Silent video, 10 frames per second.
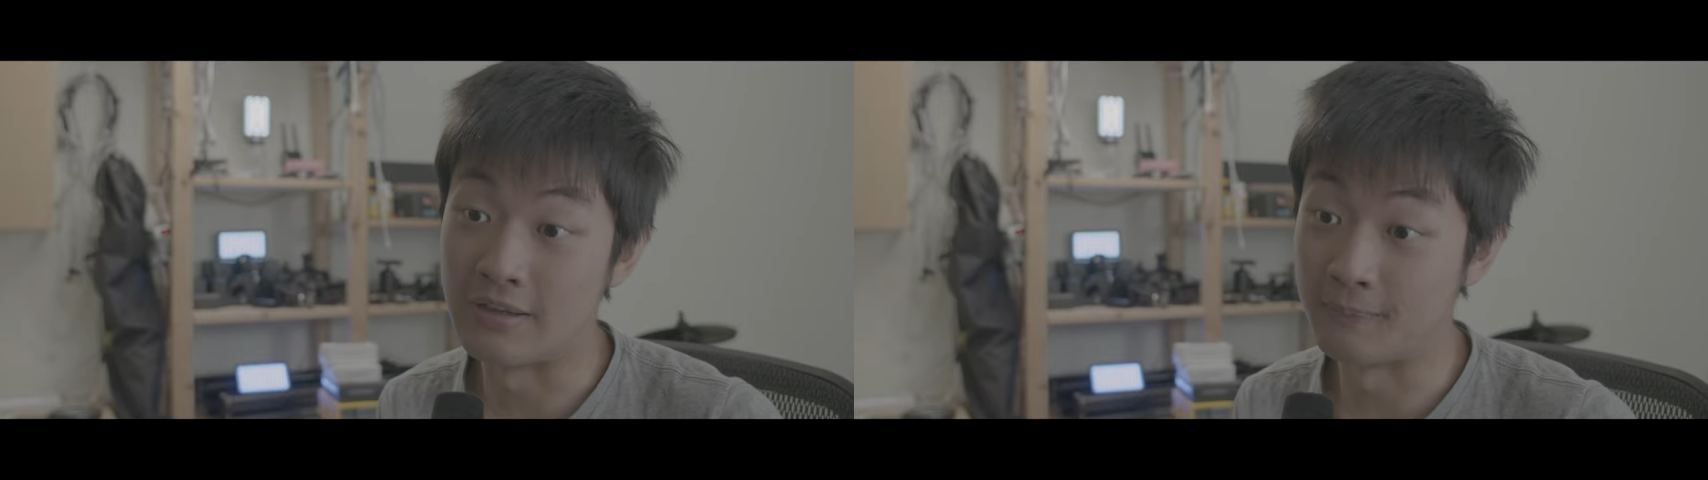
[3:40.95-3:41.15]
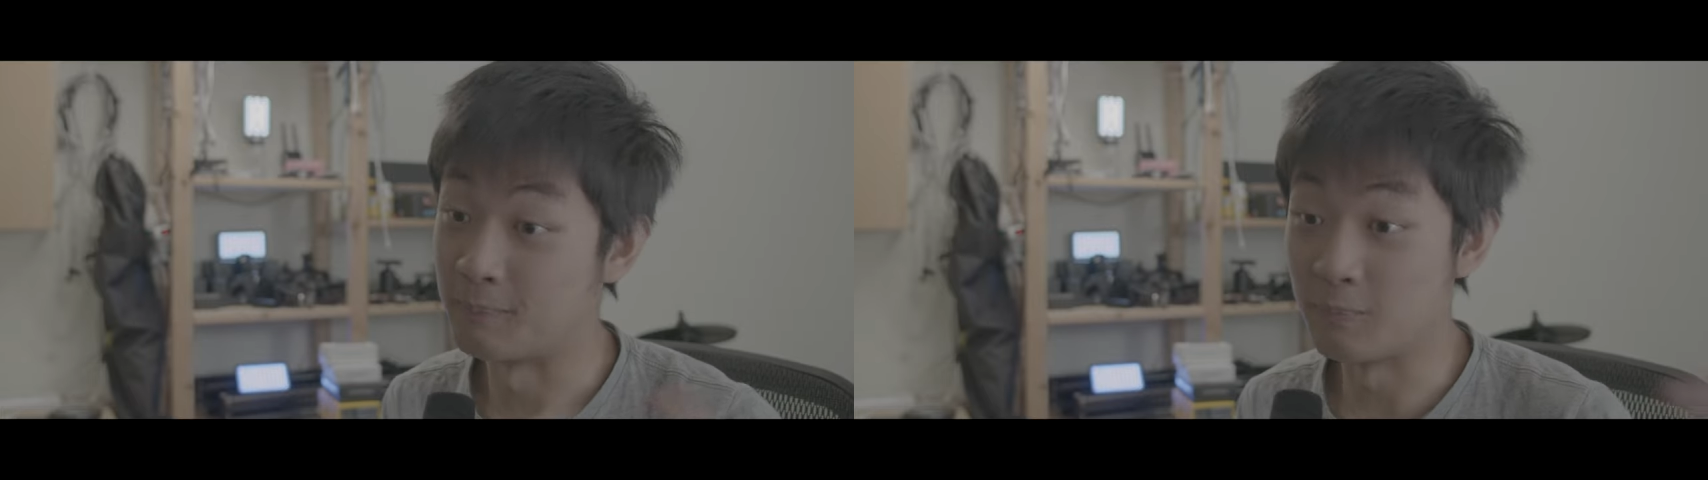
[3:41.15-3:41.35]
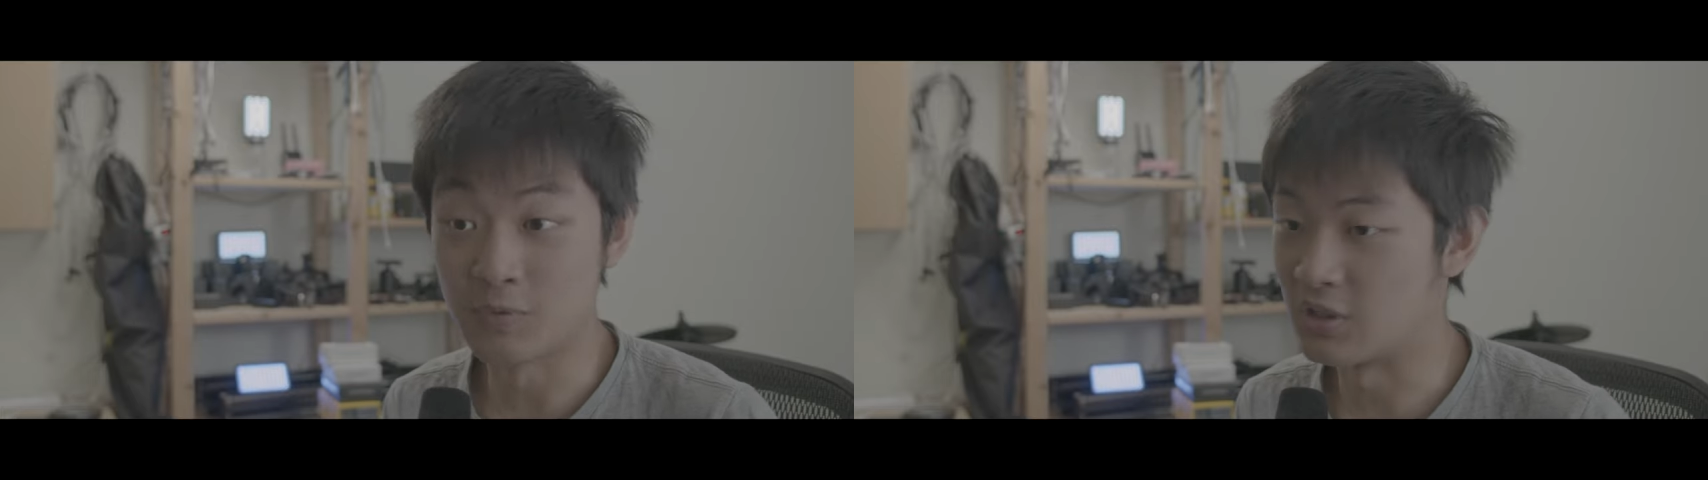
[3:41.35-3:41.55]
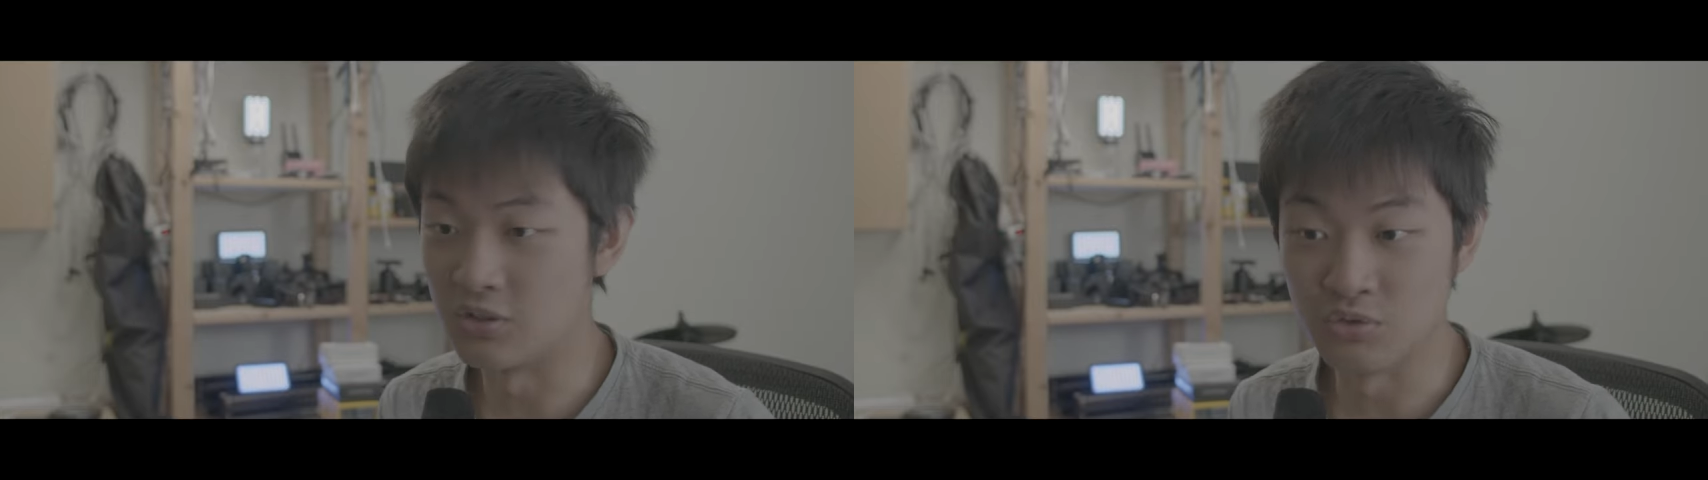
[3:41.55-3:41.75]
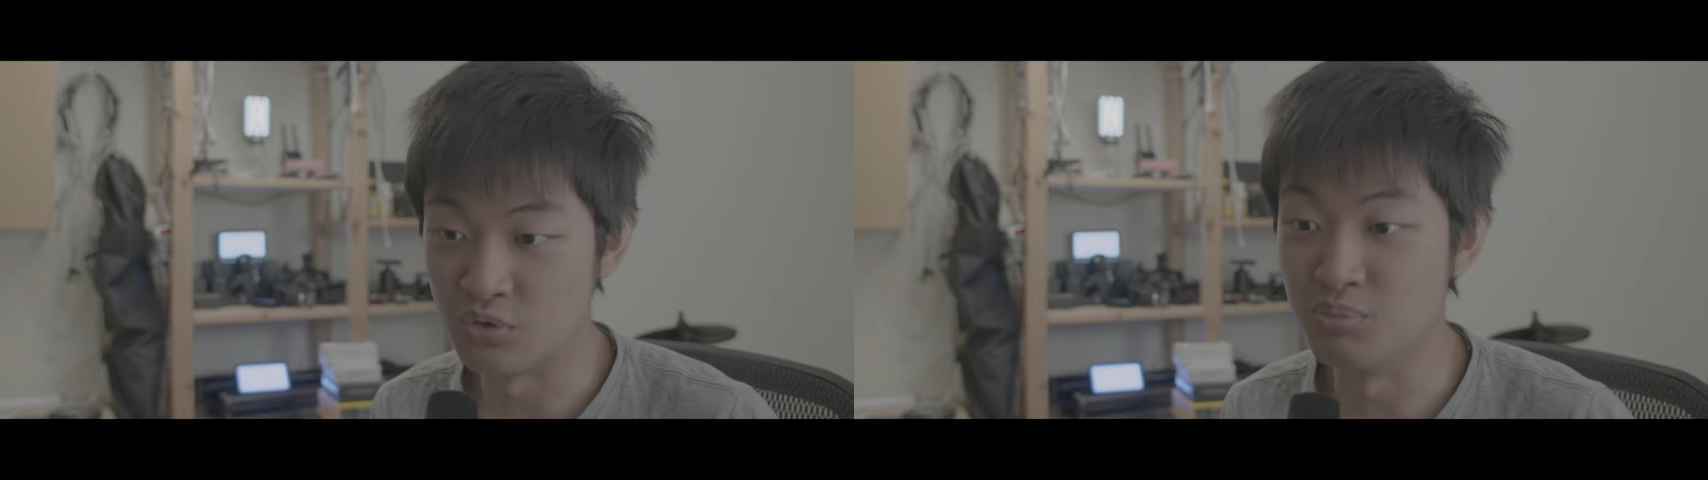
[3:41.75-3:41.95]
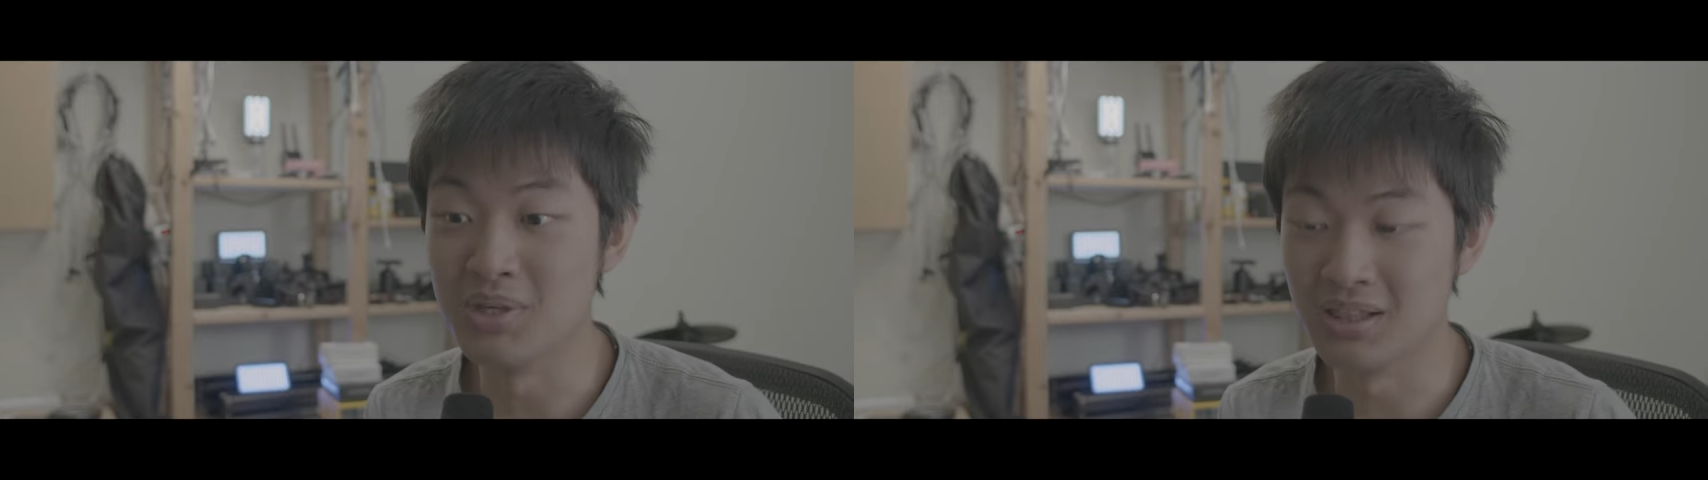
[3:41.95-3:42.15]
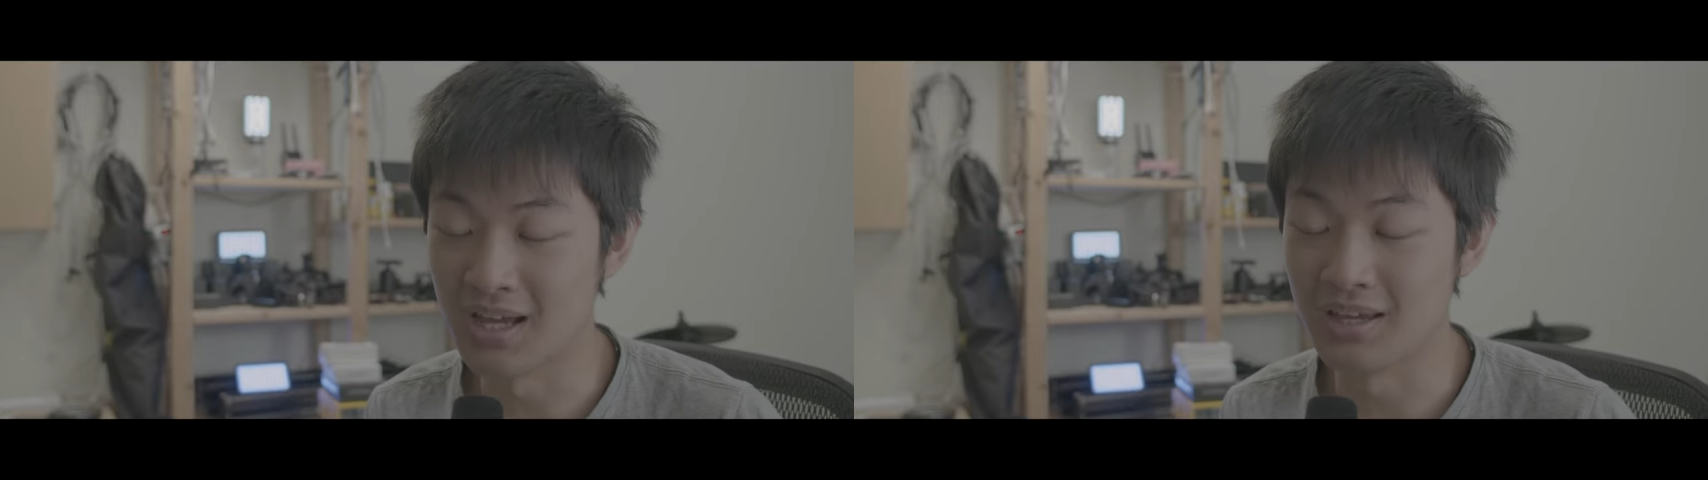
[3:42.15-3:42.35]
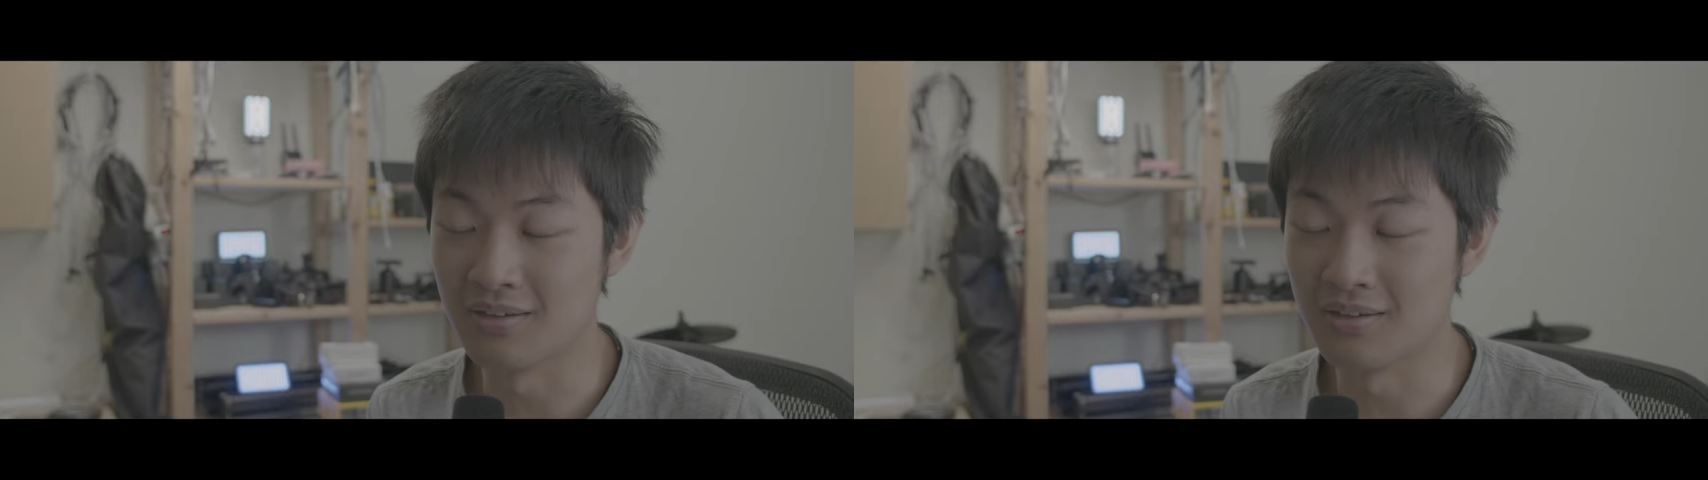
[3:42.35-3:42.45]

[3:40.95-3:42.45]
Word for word: Mm, you mean like,